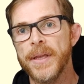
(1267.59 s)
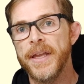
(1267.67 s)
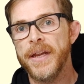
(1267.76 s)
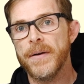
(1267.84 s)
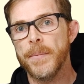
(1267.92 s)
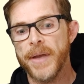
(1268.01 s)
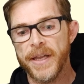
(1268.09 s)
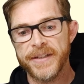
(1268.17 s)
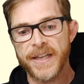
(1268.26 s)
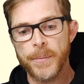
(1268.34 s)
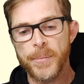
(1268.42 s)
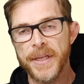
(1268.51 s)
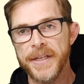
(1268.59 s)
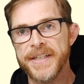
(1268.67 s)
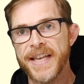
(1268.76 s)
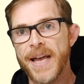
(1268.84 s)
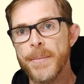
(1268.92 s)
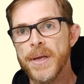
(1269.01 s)
Here I'm typing
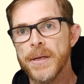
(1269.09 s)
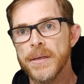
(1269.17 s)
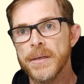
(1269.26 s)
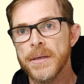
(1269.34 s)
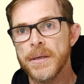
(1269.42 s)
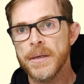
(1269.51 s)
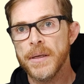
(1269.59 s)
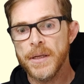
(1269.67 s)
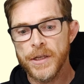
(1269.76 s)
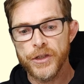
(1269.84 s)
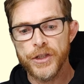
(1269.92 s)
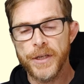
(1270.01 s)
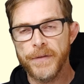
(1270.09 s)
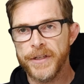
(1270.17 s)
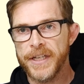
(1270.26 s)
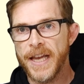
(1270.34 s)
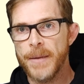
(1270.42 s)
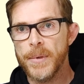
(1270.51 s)
Tab,
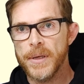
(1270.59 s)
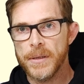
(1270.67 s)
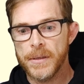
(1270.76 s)
Shift Tab,